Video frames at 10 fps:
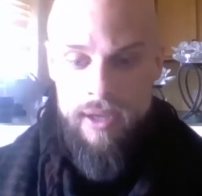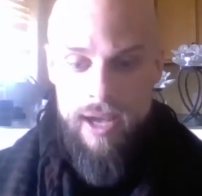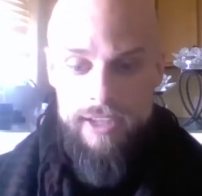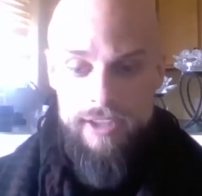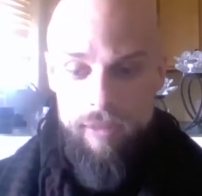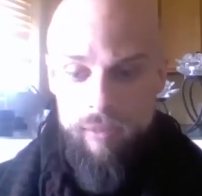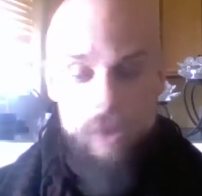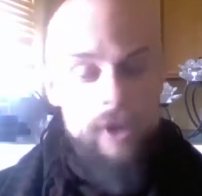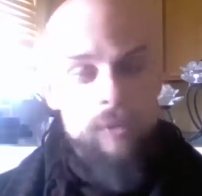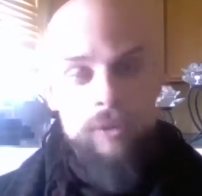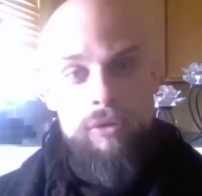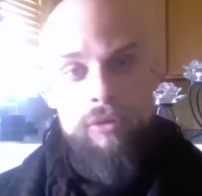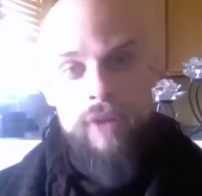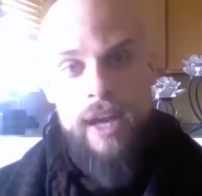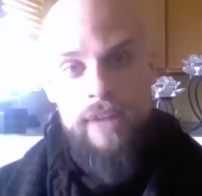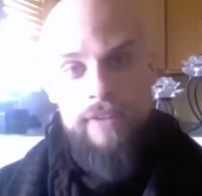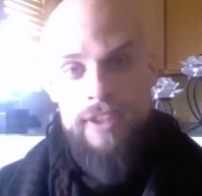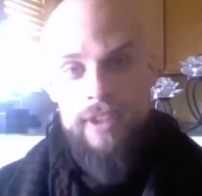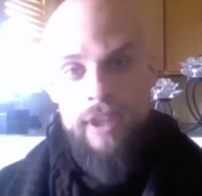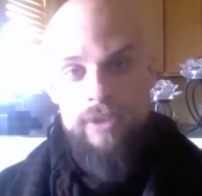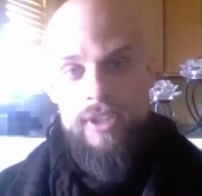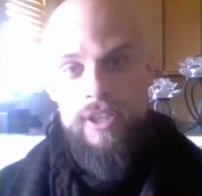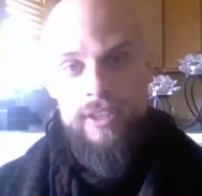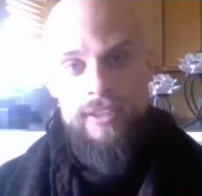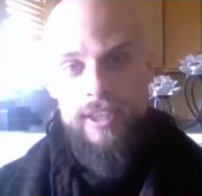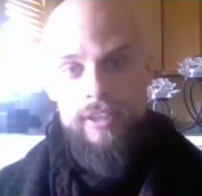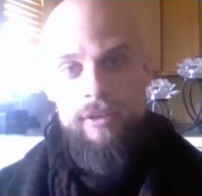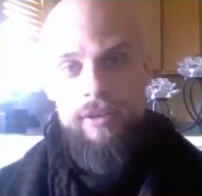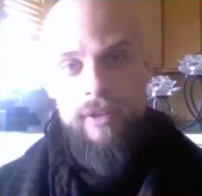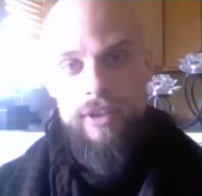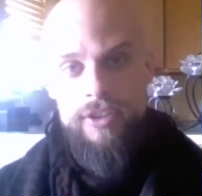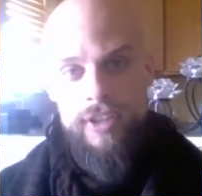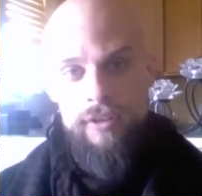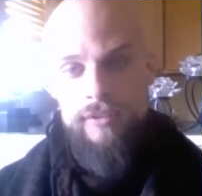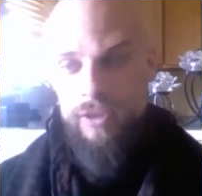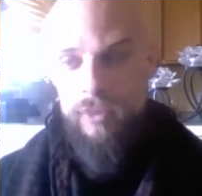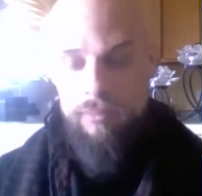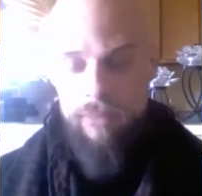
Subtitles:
at some point we'll arrive as close to the center of ourselves as we